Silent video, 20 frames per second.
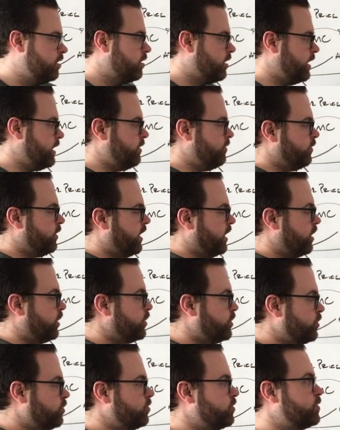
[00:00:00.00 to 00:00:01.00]
Right? We got a
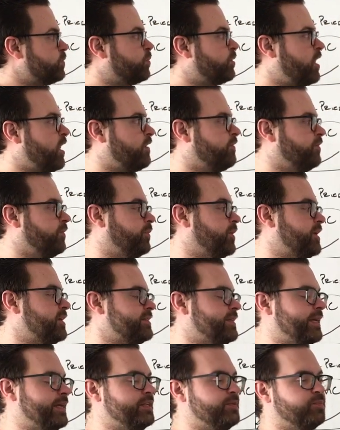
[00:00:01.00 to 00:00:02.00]
huge profit
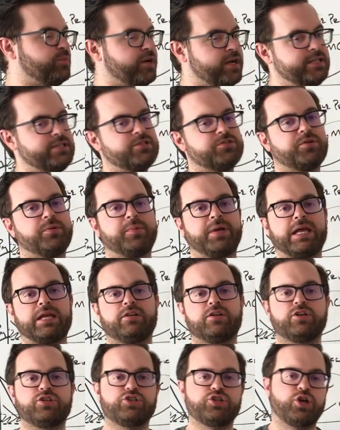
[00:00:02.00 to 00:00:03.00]
because I get to price discriminate. I
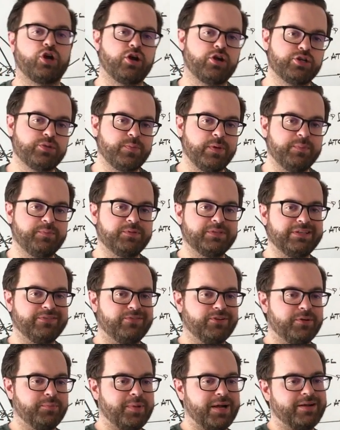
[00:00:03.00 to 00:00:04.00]
get to charge people
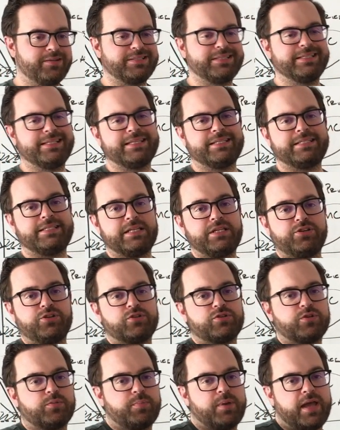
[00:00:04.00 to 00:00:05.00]
different amounts. So the
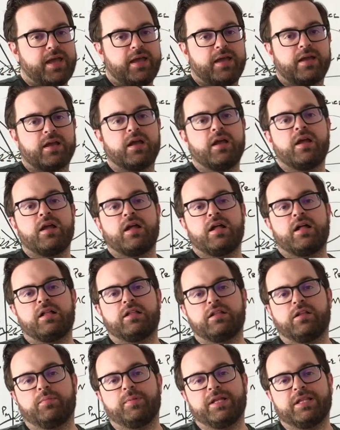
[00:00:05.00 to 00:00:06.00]
seniors are paying a
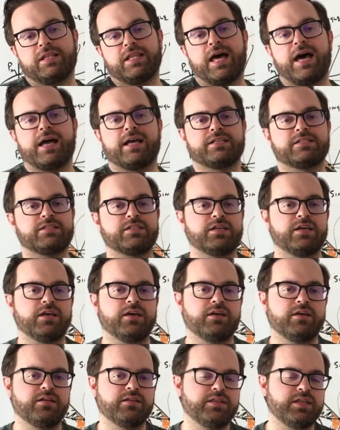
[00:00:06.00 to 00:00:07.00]
little bit less.
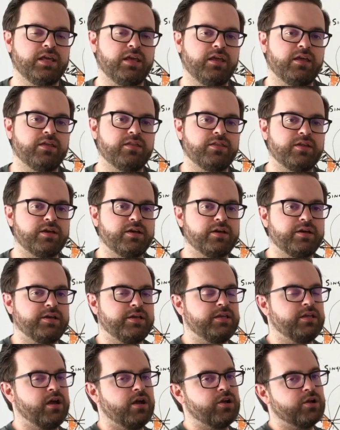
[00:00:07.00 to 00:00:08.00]
The
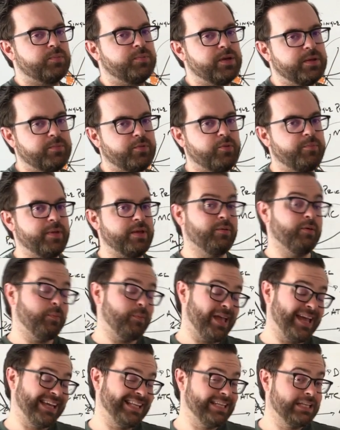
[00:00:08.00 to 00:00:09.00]
younger people may be
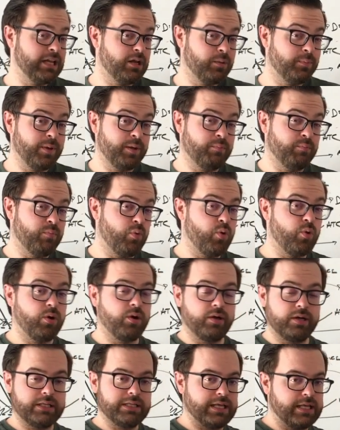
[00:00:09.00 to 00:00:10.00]
paying a little bit
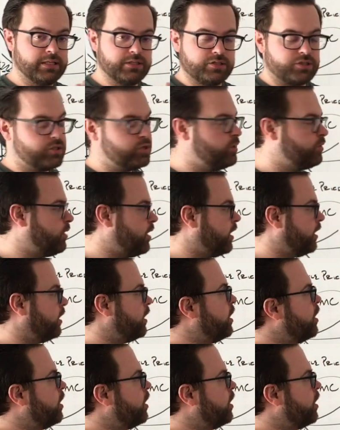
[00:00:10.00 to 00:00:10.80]
more, and so on.